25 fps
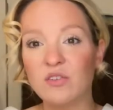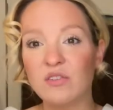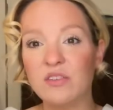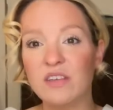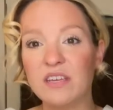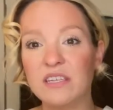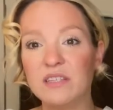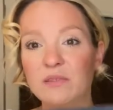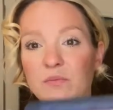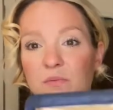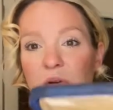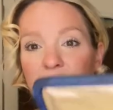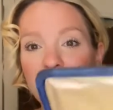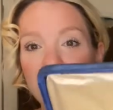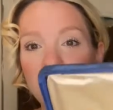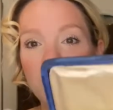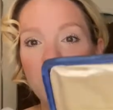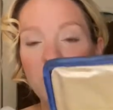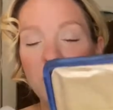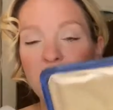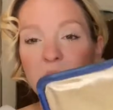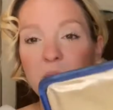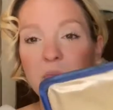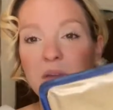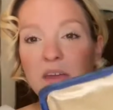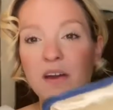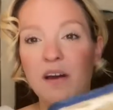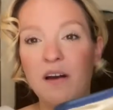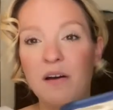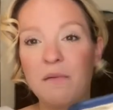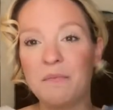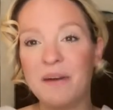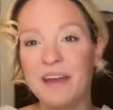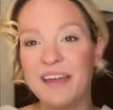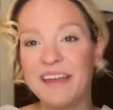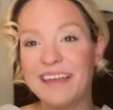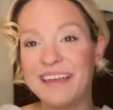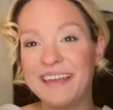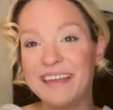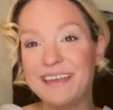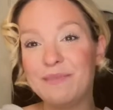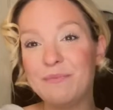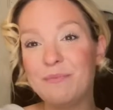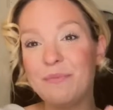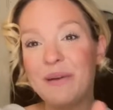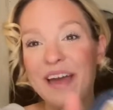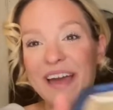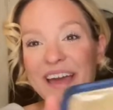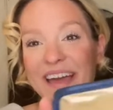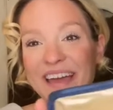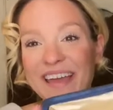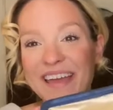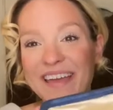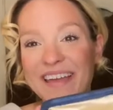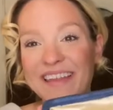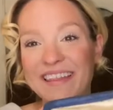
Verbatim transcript: this one will be on my ebay